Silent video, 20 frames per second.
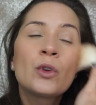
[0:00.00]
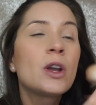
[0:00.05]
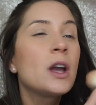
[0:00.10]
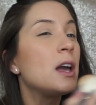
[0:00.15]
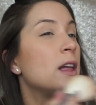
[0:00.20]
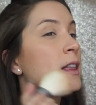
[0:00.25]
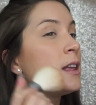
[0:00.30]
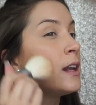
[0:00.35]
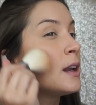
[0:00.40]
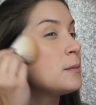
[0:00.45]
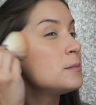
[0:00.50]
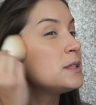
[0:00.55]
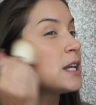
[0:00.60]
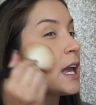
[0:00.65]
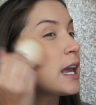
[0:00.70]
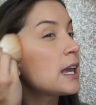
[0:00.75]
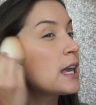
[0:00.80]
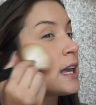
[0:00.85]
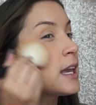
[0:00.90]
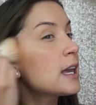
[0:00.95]
And then I'm
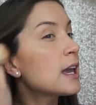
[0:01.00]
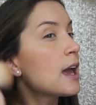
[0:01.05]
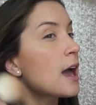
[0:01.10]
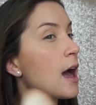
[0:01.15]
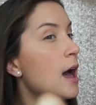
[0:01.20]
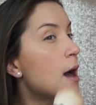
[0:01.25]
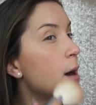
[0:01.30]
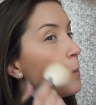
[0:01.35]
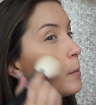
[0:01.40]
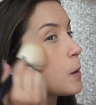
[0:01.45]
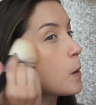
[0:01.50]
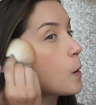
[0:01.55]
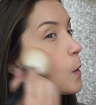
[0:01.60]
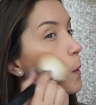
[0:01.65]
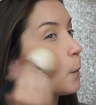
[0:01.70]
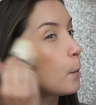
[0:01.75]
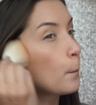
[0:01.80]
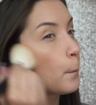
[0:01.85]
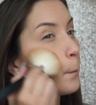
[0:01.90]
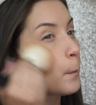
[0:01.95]
taking it up
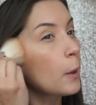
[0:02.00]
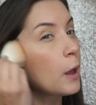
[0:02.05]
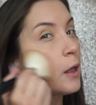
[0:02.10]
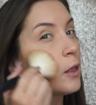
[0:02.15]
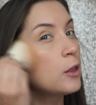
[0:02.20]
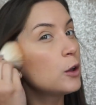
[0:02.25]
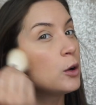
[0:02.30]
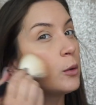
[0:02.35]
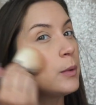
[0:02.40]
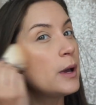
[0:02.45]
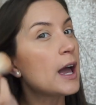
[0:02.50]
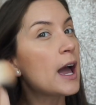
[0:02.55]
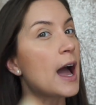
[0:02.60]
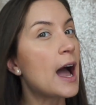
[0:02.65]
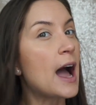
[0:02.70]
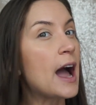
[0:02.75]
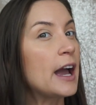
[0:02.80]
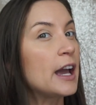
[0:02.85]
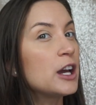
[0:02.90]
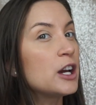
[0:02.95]
a little bit
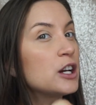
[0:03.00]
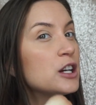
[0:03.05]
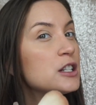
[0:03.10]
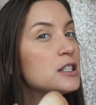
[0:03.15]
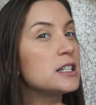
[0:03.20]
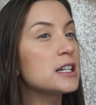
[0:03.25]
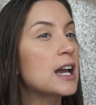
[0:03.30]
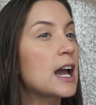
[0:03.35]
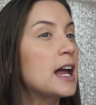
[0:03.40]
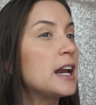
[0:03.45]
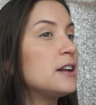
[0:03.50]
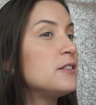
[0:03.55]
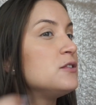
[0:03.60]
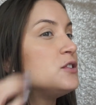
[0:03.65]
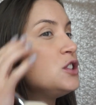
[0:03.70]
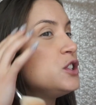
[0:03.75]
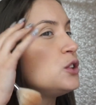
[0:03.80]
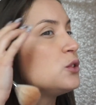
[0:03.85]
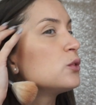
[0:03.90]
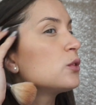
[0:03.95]
higher to kind of
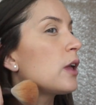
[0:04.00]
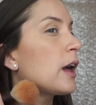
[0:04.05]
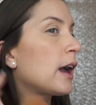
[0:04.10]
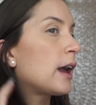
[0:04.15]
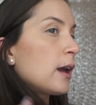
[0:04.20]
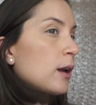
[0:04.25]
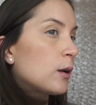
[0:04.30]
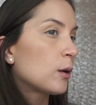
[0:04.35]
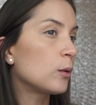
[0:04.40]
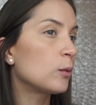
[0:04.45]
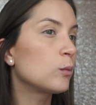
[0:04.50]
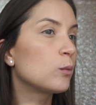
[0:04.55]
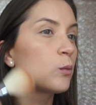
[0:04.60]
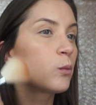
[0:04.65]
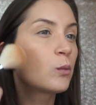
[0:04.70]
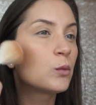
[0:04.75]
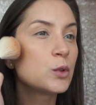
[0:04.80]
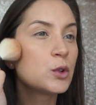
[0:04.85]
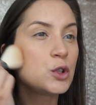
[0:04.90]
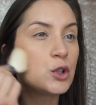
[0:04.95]
do like,
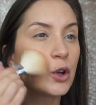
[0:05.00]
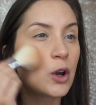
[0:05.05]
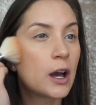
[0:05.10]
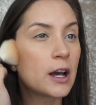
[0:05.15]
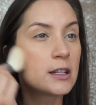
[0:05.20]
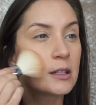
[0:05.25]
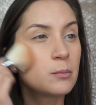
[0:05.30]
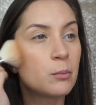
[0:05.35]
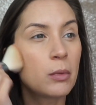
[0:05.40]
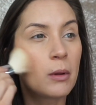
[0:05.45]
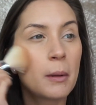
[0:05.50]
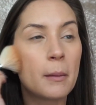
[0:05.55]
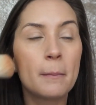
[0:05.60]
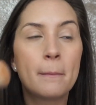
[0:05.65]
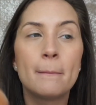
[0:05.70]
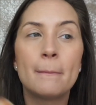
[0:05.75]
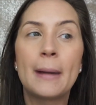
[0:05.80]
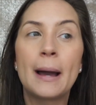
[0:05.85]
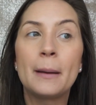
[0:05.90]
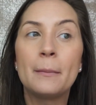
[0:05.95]
do it as bl
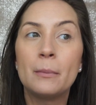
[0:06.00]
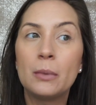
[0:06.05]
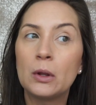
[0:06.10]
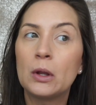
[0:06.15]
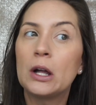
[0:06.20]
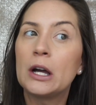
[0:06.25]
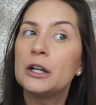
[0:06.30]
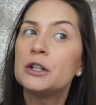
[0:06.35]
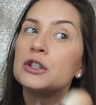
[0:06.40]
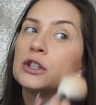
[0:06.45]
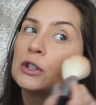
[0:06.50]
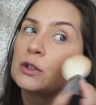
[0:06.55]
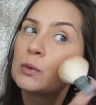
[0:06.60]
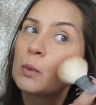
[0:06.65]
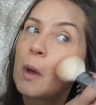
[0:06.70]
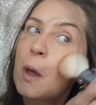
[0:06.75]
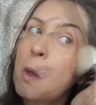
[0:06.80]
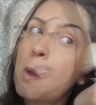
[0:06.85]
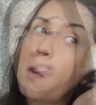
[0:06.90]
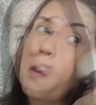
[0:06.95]
my blush as
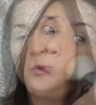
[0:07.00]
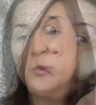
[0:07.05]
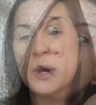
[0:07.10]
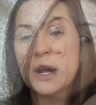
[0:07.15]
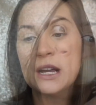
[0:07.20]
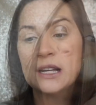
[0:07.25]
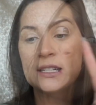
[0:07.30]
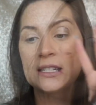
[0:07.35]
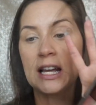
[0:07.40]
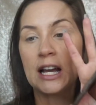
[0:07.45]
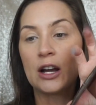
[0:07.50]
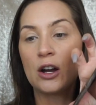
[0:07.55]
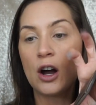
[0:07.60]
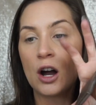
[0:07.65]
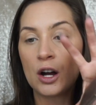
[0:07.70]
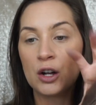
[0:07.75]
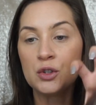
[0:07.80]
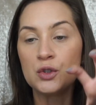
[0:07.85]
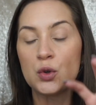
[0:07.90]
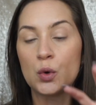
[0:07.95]
well. The reason why I said
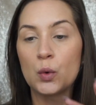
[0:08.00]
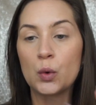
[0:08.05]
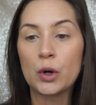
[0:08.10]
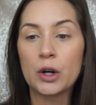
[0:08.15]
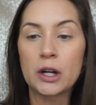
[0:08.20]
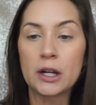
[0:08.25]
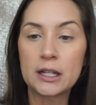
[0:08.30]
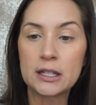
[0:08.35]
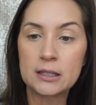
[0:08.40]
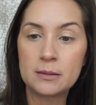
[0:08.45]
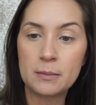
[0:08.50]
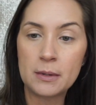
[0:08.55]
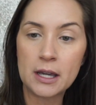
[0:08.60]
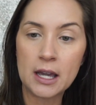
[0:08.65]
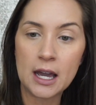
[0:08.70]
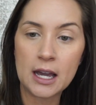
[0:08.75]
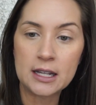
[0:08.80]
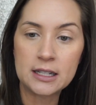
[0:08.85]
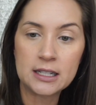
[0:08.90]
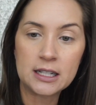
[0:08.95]
contour is
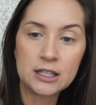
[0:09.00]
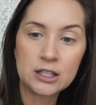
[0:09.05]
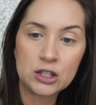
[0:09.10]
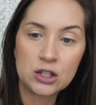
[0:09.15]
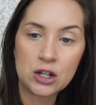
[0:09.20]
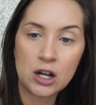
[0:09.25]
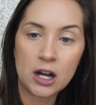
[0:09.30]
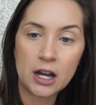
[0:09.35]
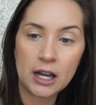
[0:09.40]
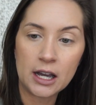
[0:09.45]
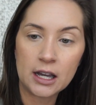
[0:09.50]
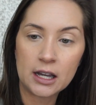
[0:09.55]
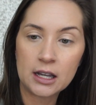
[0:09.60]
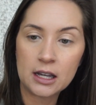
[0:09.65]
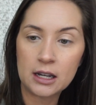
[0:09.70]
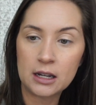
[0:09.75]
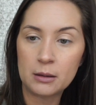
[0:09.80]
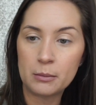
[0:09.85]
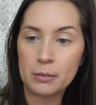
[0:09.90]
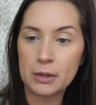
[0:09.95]
because it's not
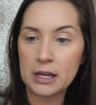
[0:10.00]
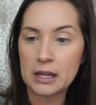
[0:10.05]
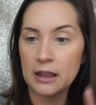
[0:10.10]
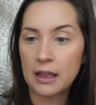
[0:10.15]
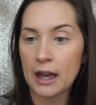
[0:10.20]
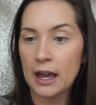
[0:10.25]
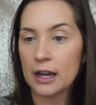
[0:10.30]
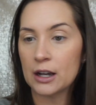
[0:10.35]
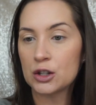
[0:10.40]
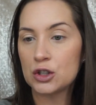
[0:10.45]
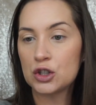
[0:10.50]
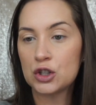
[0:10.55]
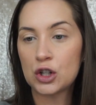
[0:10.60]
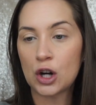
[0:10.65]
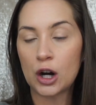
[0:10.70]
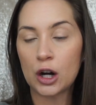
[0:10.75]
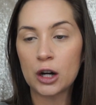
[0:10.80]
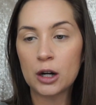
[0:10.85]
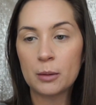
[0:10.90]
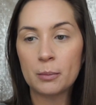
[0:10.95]
going to be like
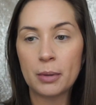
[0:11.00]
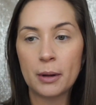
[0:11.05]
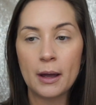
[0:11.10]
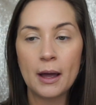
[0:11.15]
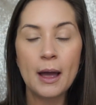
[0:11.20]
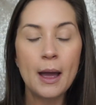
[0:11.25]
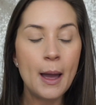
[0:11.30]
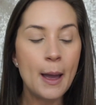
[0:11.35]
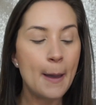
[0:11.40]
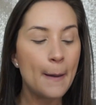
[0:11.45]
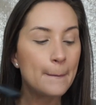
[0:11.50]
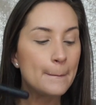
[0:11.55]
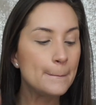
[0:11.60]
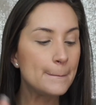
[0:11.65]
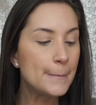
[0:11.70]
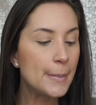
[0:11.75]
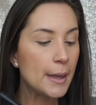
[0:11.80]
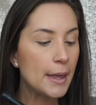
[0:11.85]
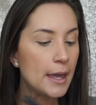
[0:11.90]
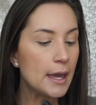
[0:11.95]
sharp,
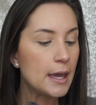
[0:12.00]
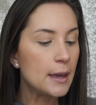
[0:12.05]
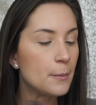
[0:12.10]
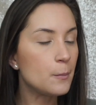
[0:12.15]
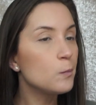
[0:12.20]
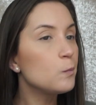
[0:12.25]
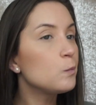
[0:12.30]
but I